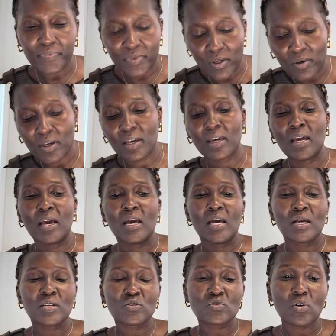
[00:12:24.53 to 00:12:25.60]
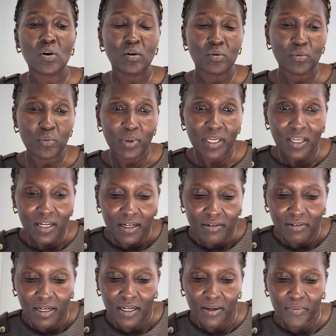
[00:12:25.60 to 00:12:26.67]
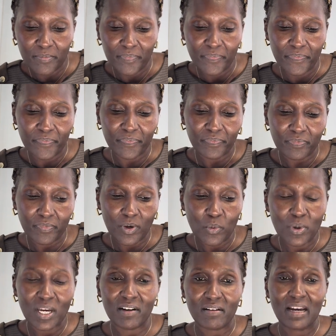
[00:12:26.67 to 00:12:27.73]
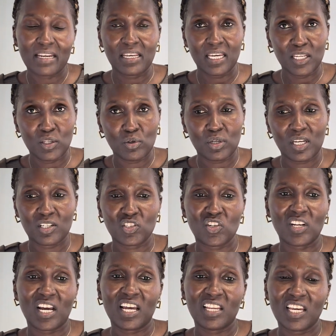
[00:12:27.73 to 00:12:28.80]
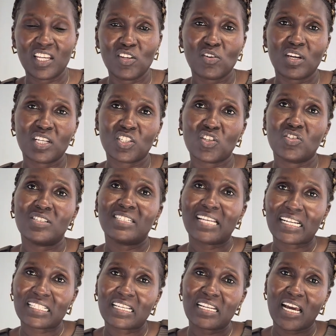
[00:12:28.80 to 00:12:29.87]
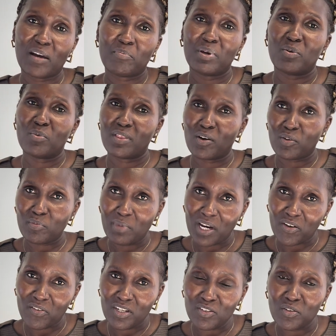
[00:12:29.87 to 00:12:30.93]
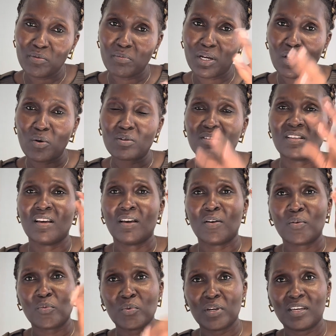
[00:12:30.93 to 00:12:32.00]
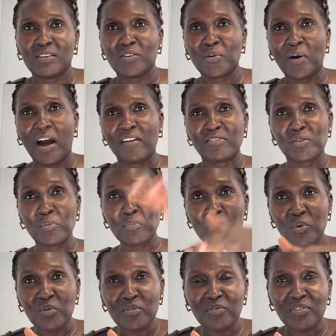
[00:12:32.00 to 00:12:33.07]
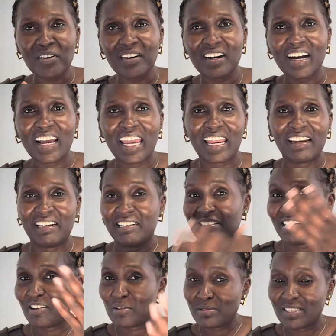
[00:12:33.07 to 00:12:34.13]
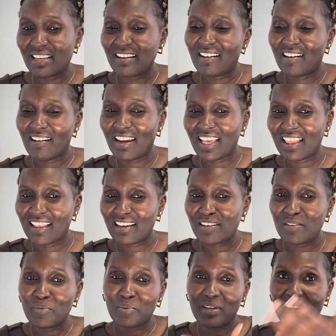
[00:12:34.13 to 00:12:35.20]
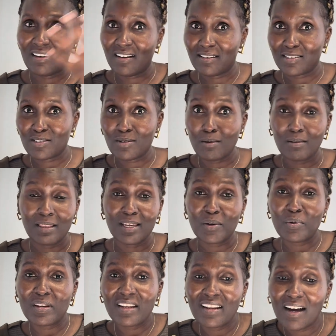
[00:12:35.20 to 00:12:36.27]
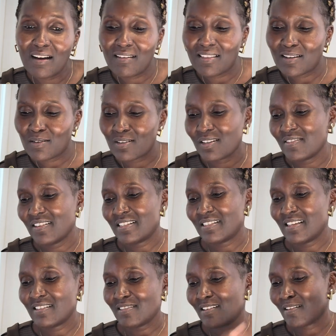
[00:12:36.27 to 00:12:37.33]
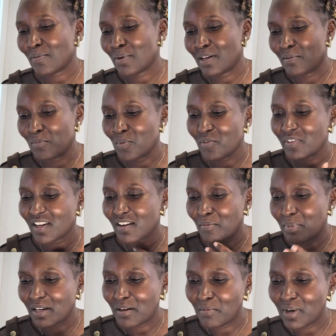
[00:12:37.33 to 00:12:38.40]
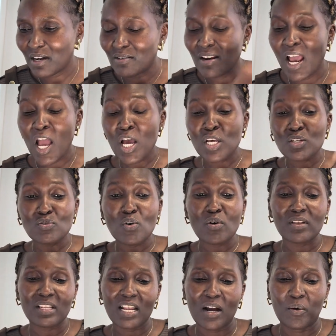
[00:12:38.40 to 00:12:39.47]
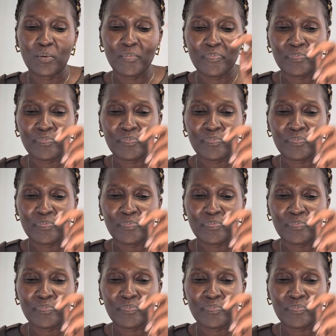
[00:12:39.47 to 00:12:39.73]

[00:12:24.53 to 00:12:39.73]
Okay, so we are an education, and education doesn't happen without migration, because you have to move, and considering that we are so liquid now in the 21st century, we are moving up and about. So now